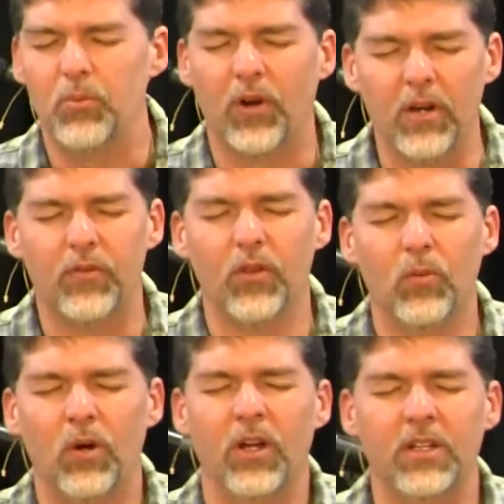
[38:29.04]
I pray for the
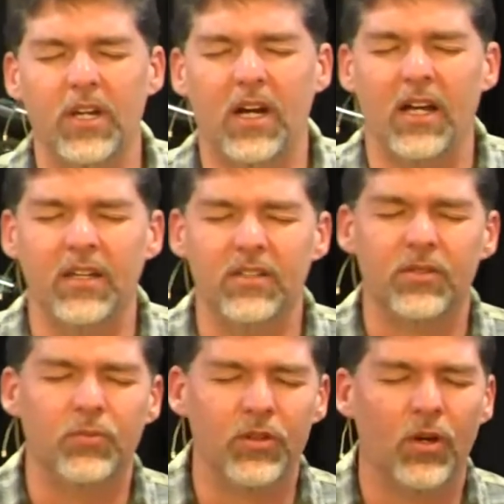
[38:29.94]
one God that's
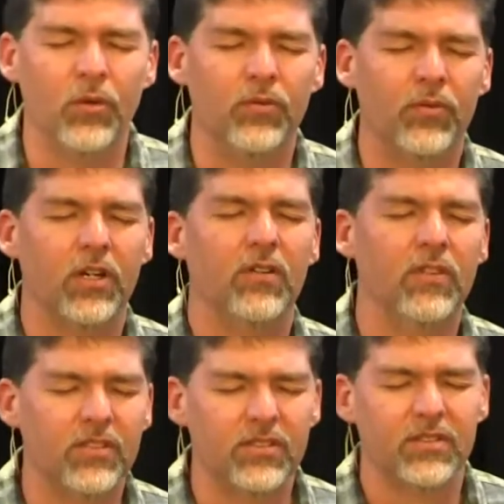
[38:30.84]
withholding
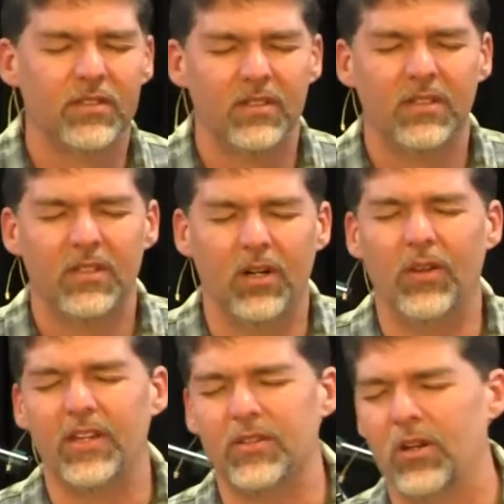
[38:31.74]
forgiveness. Oh,
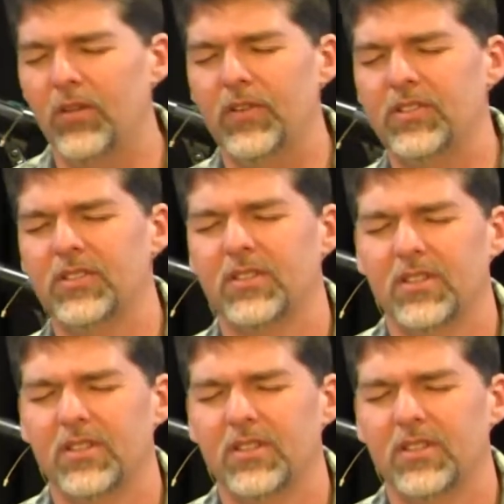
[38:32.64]
that's all of us.